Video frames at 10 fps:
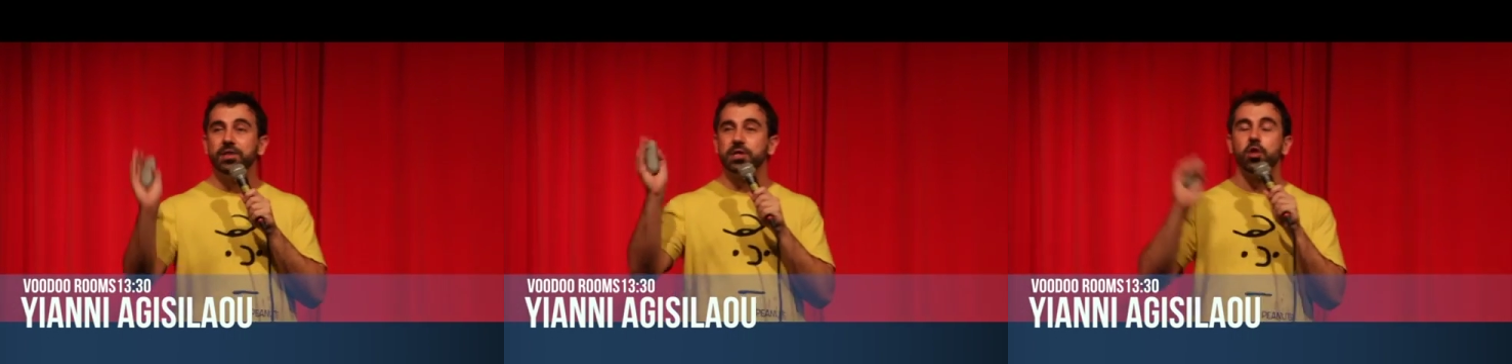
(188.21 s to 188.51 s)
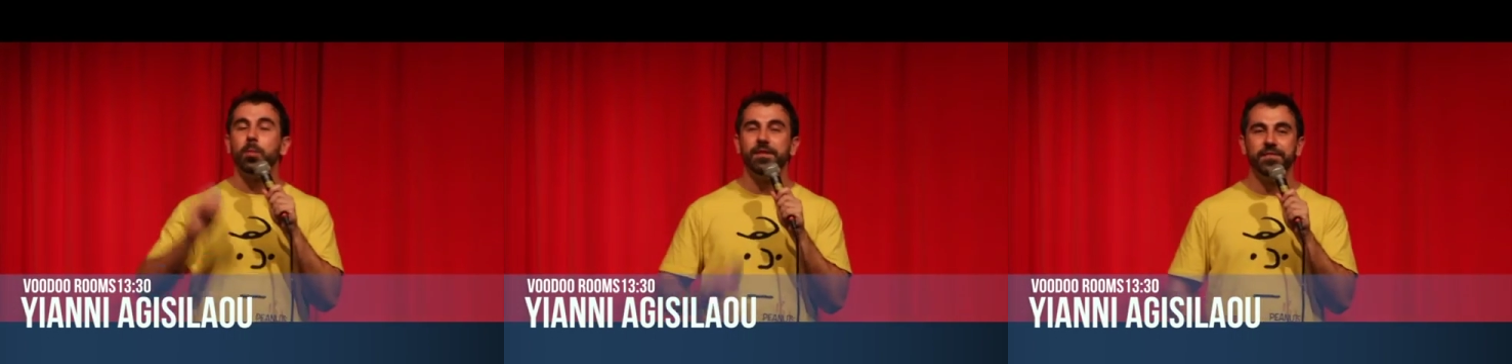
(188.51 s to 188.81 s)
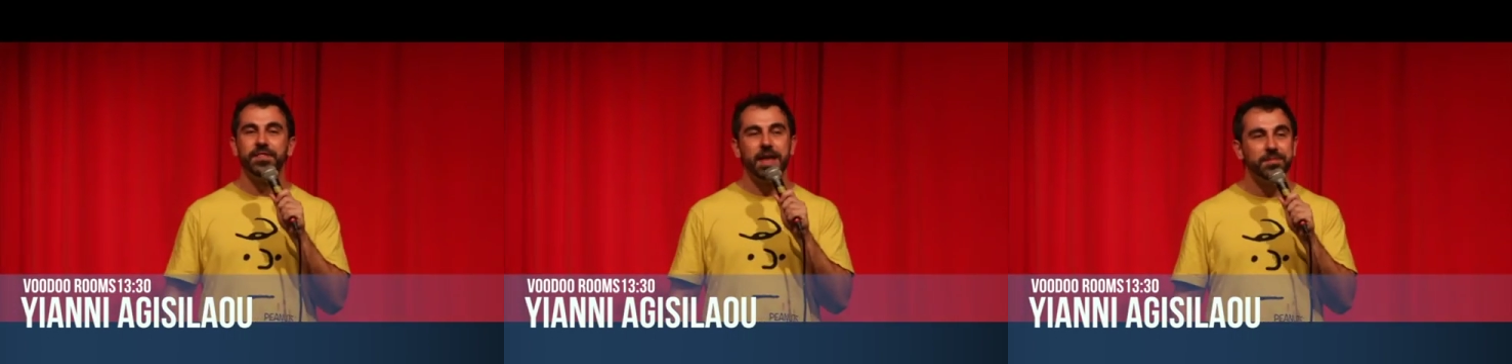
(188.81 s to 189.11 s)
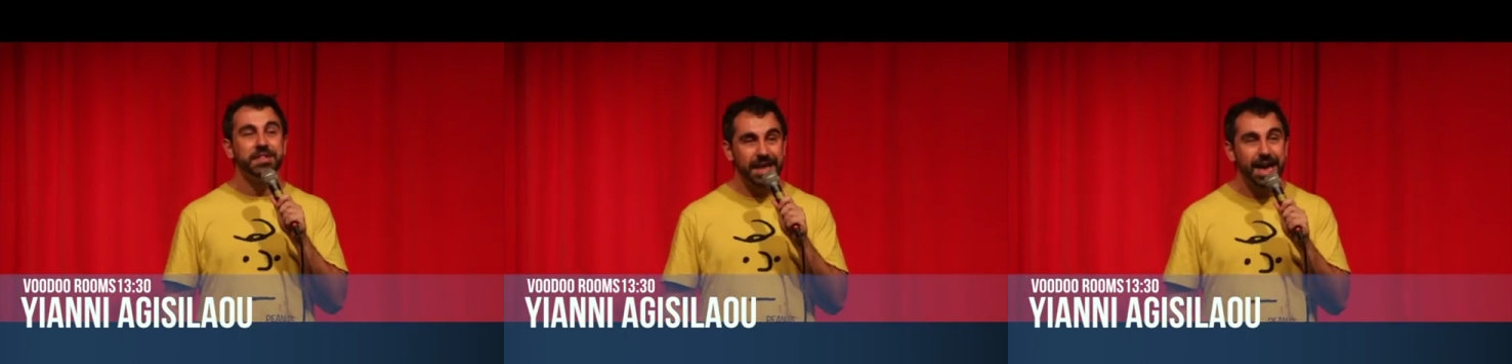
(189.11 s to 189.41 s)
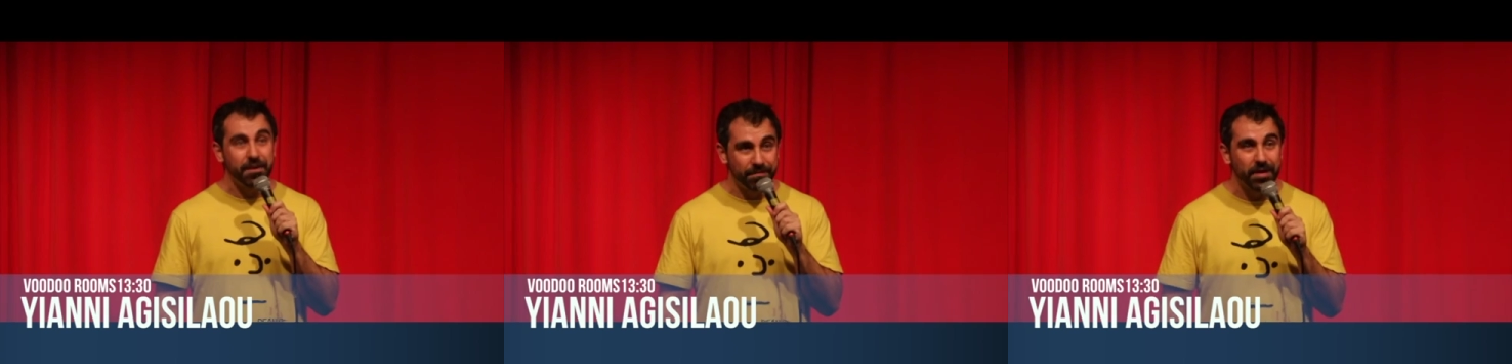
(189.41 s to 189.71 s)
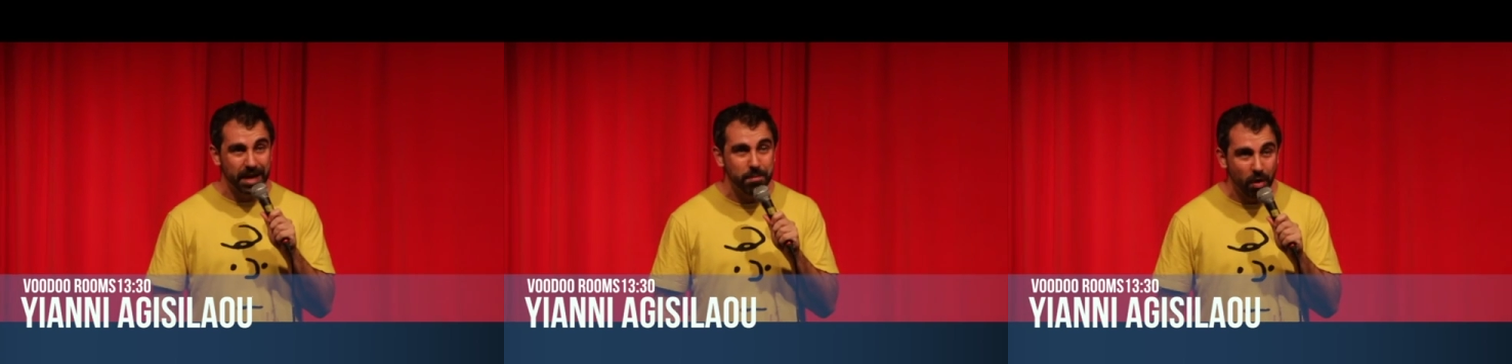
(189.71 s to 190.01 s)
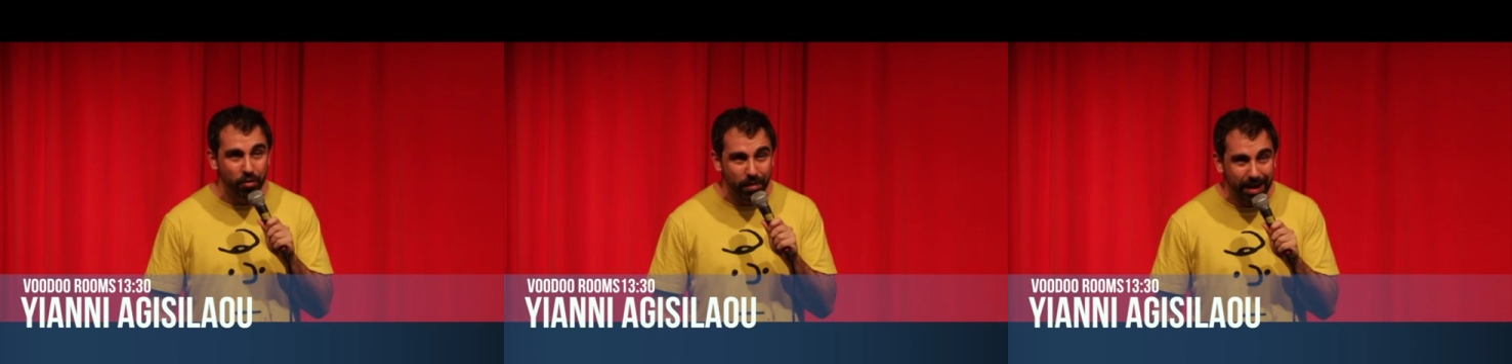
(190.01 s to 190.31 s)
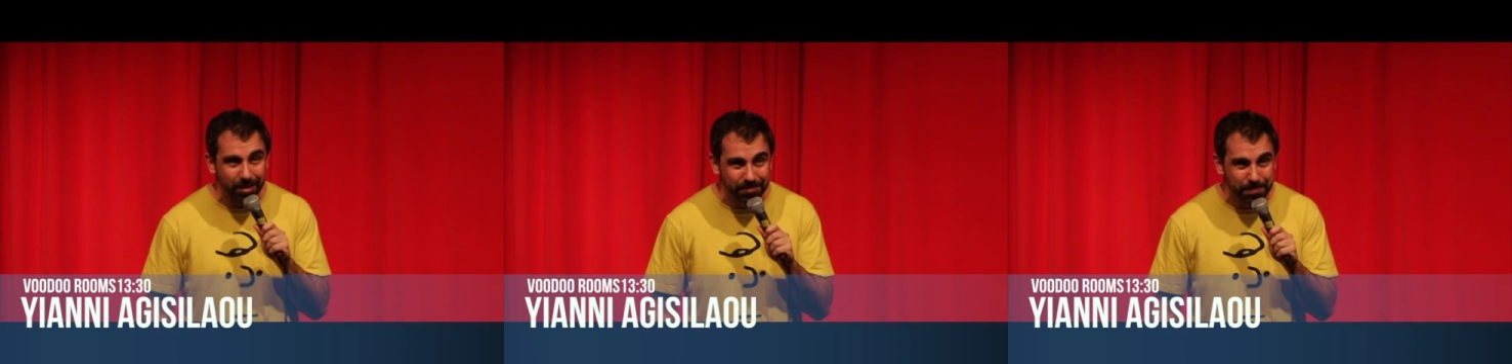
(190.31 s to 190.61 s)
to lobby for them to get a fucking monorail.